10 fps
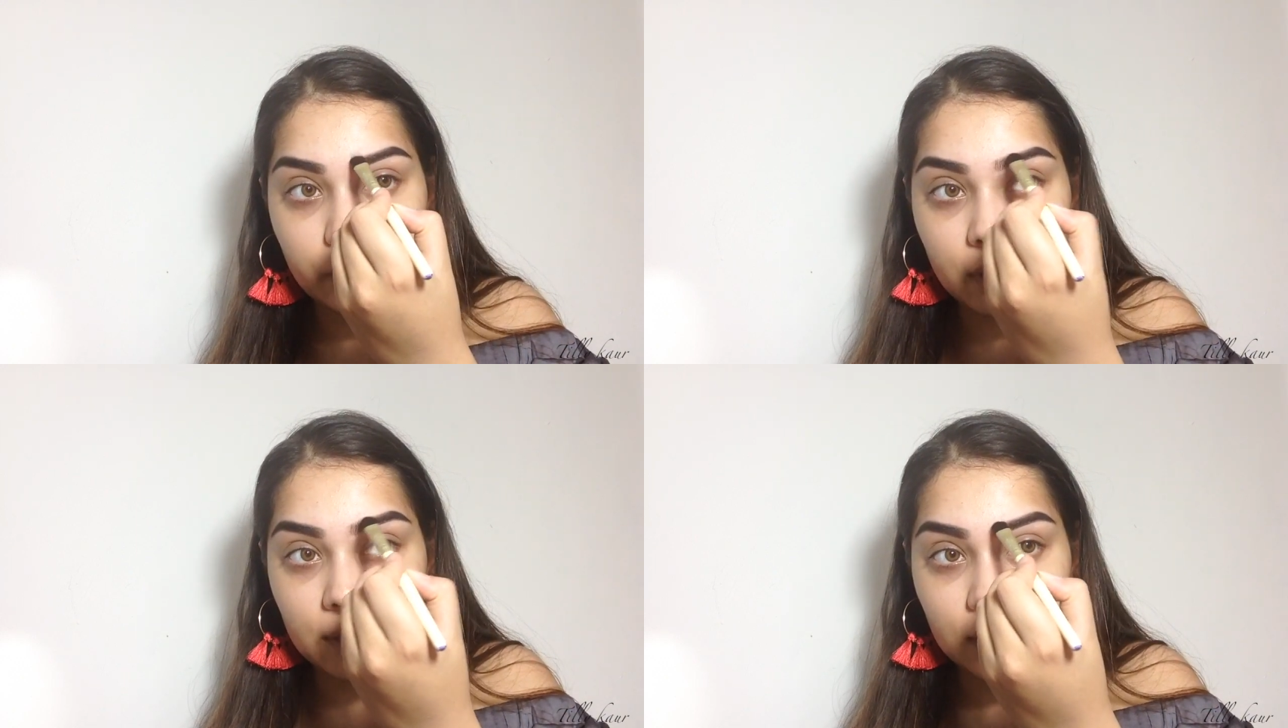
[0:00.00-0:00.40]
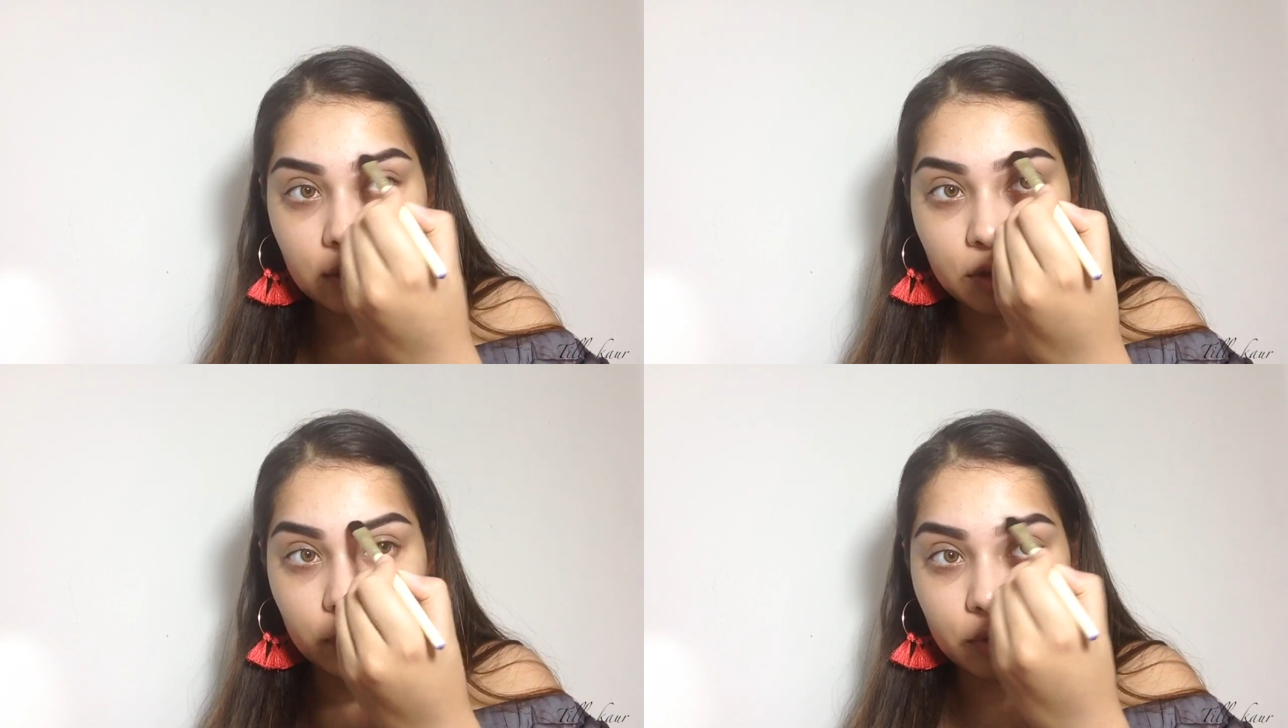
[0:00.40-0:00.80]
but I like
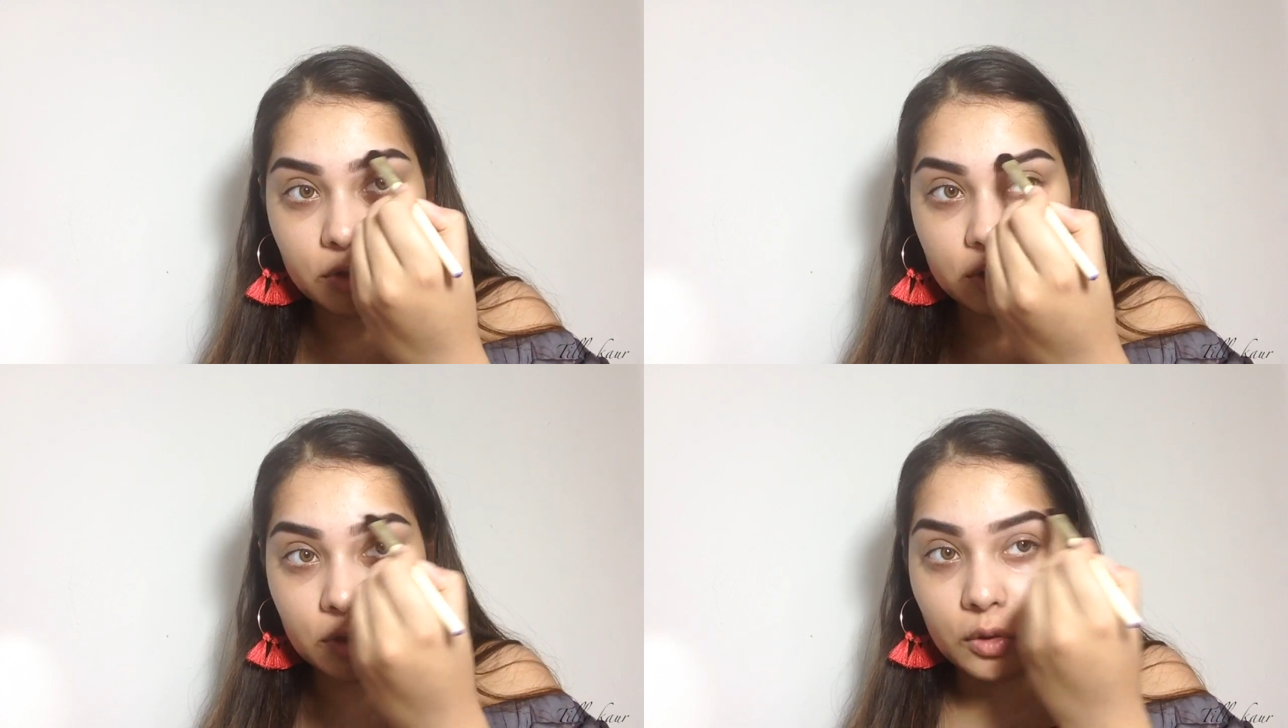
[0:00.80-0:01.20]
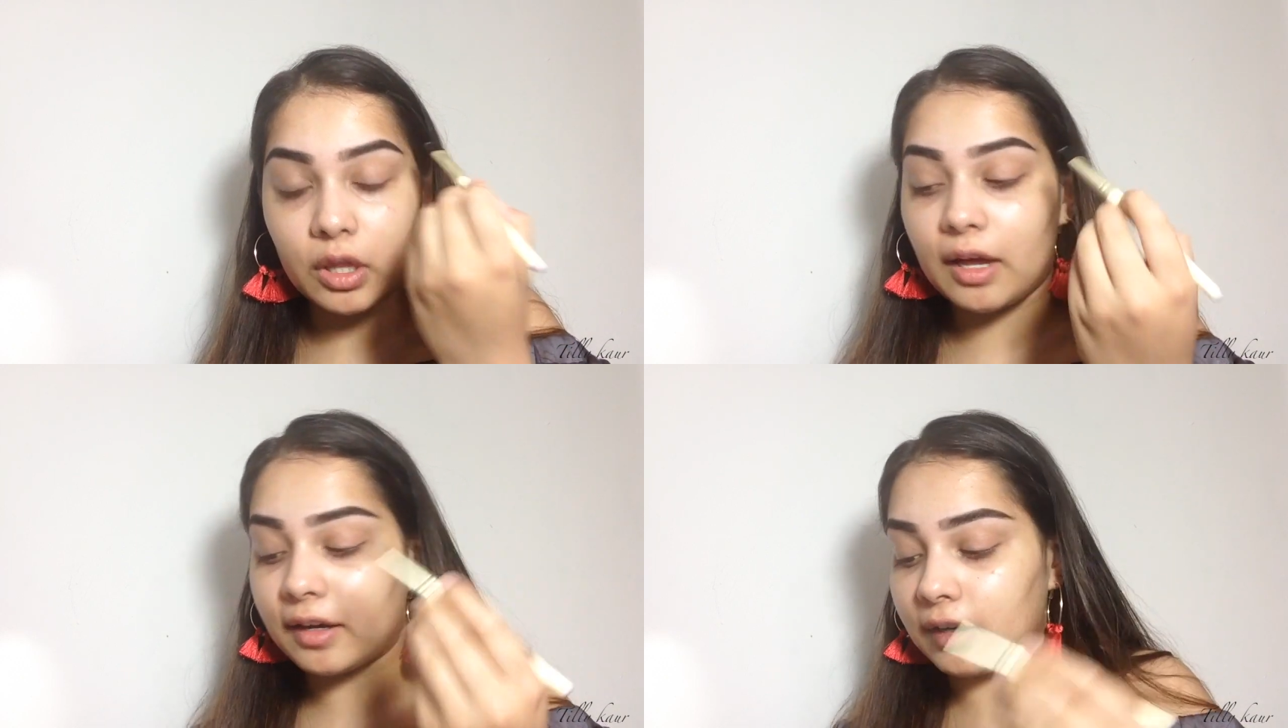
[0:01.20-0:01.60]
to do it just so
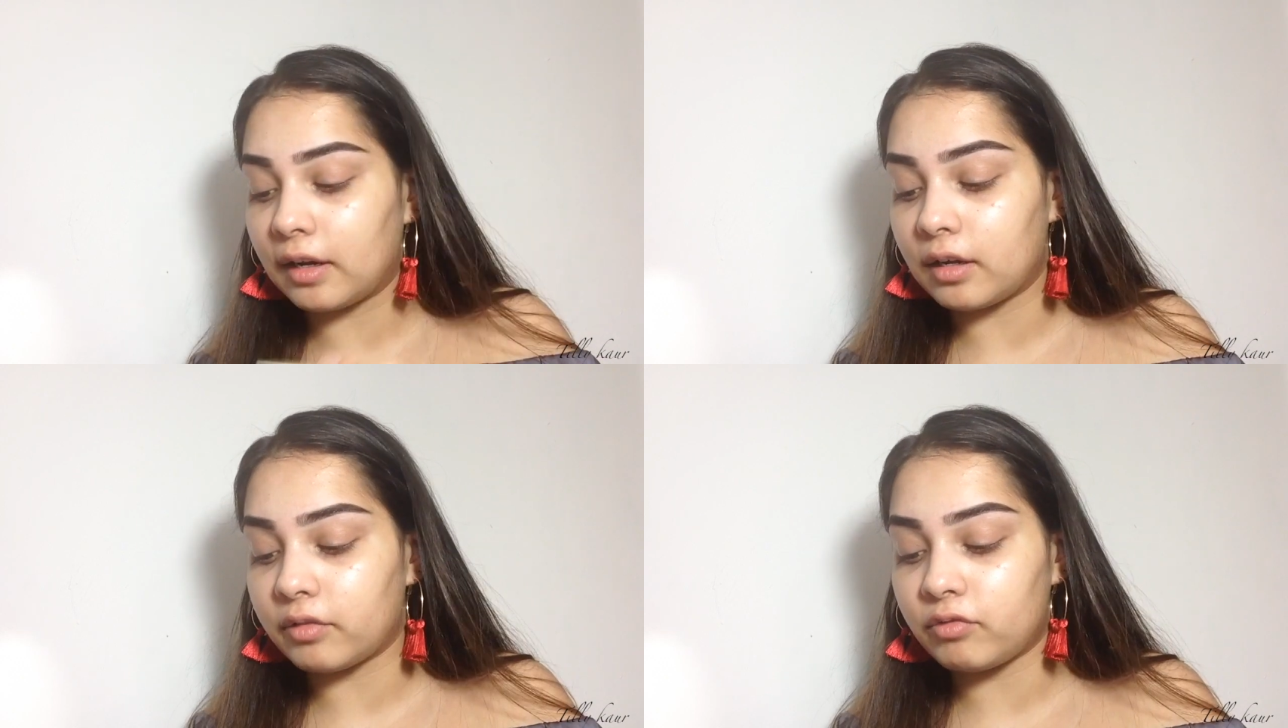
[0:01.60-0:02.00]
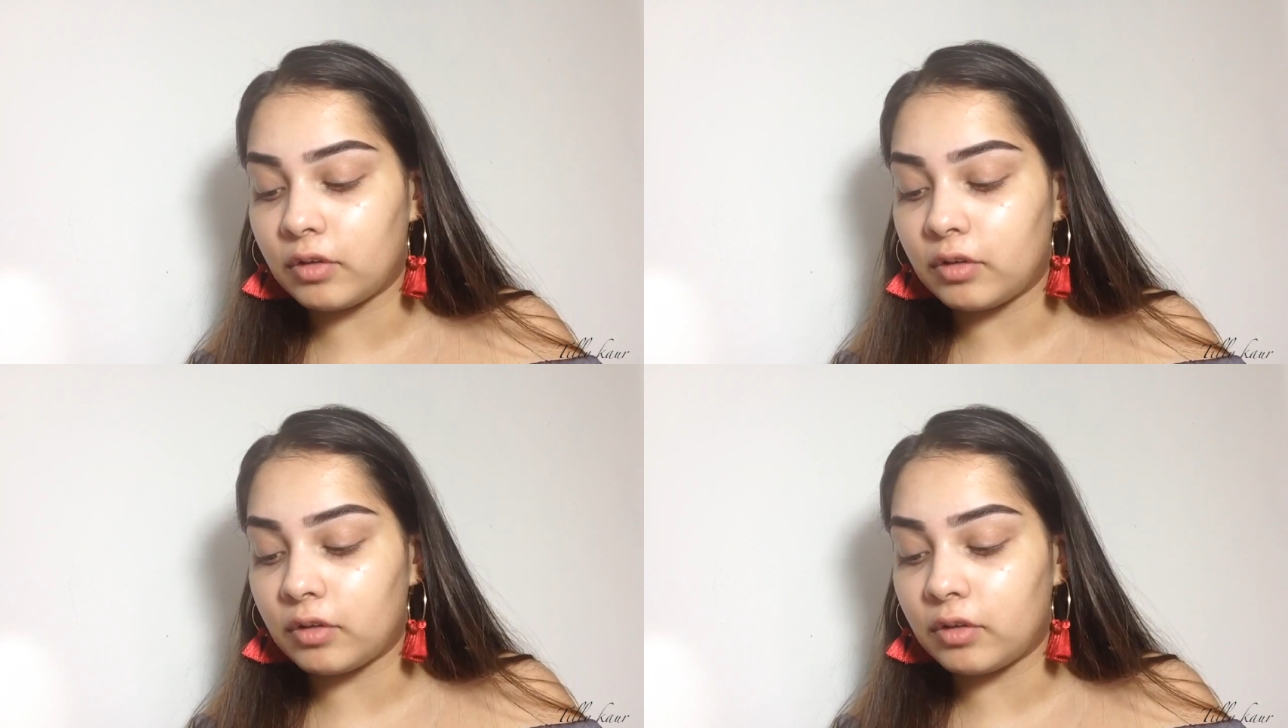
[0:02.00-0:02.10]
that I can have